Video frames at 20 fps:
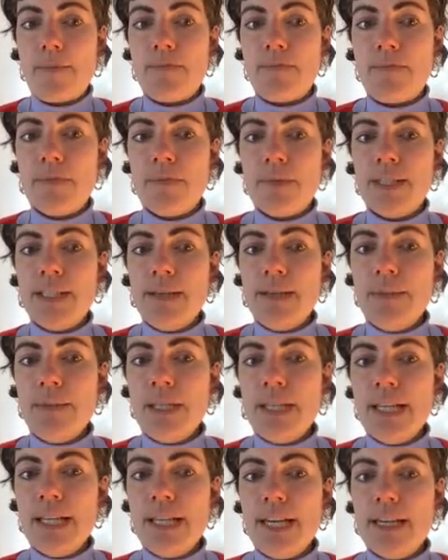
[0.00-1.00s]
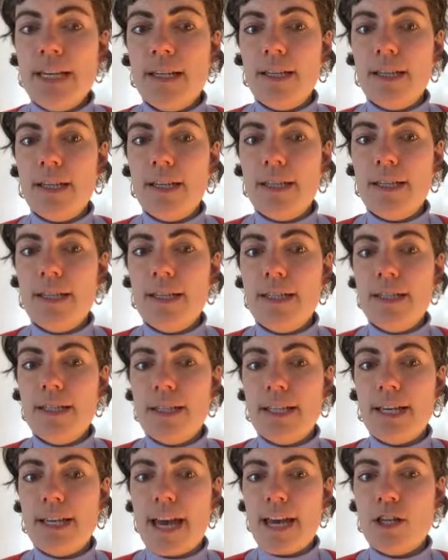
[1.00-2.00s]
Similarly,
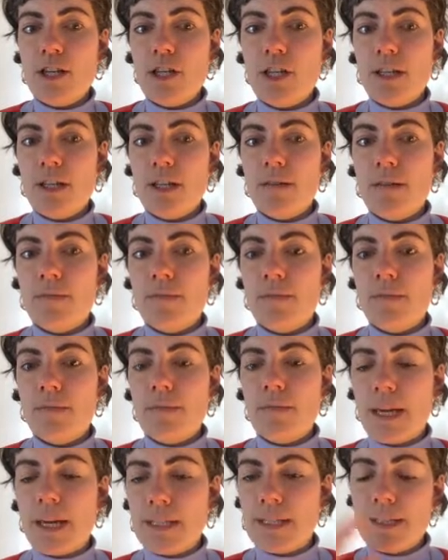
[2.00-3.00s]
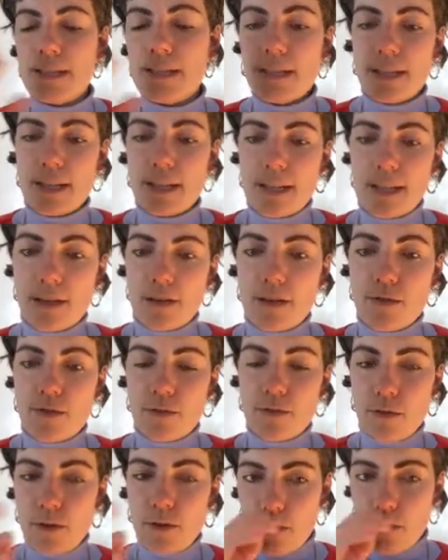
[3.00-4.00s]
conciliation is
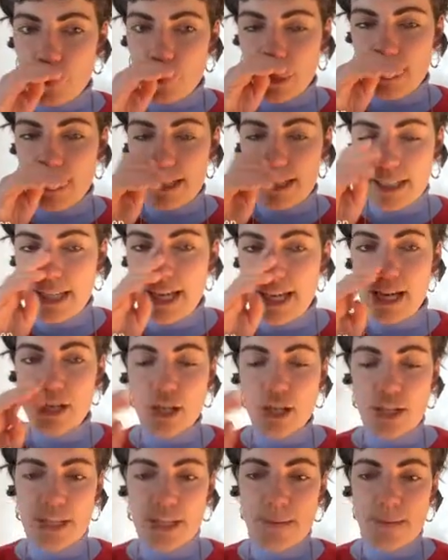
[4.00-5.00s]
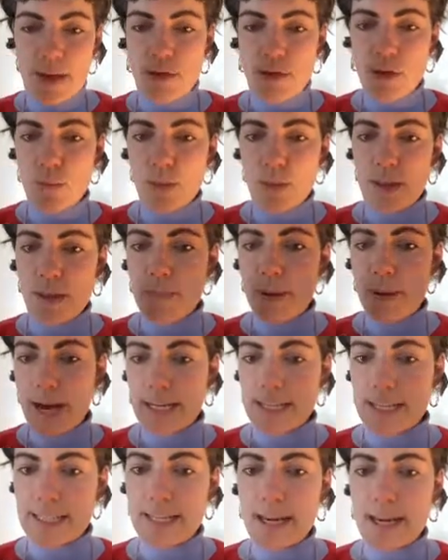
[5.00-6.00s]
a method where the
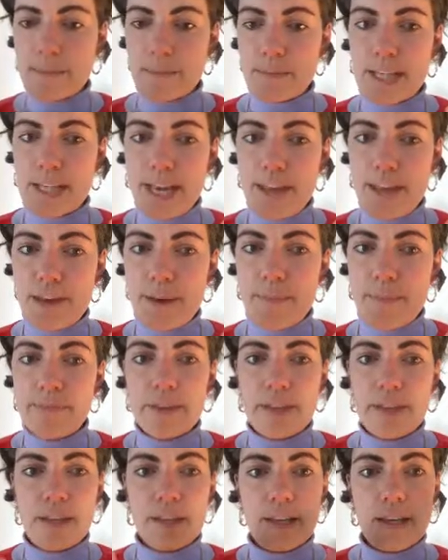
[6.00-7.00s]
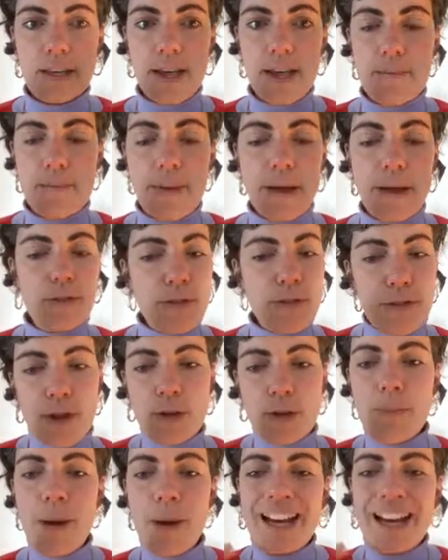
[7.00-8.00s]
parties come together, but the
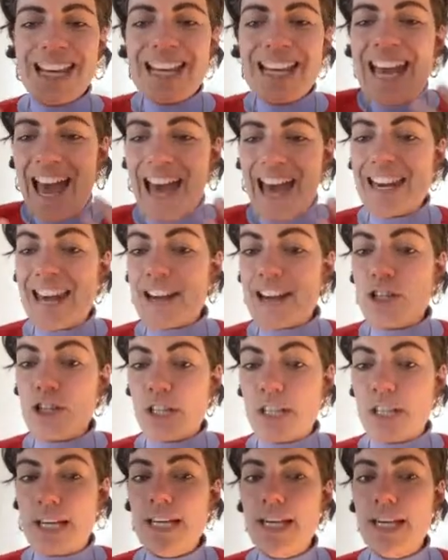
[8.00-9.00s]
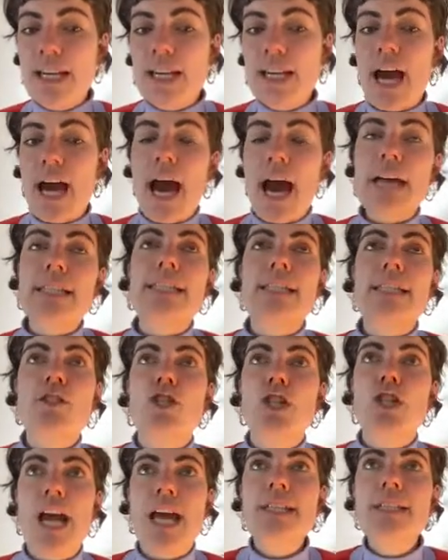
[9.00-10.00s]
third party can actually
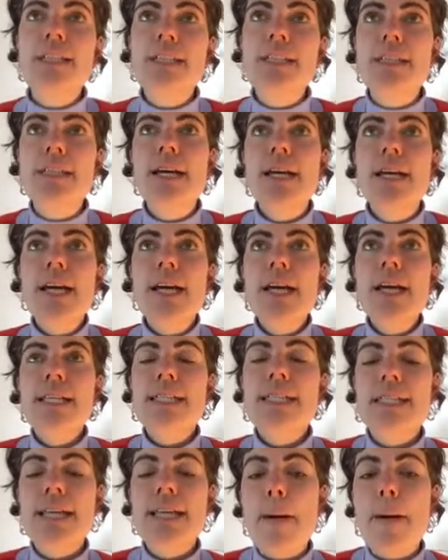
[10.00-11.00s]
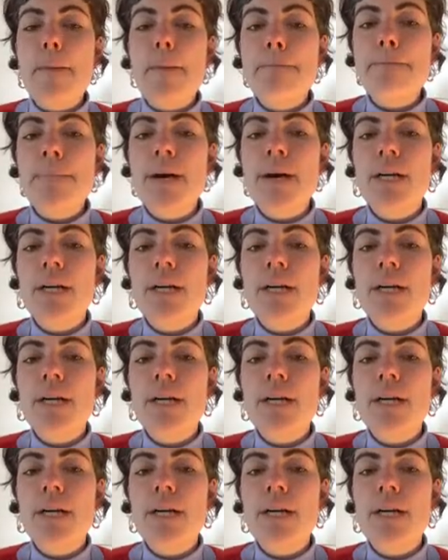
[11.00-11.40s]
suggest some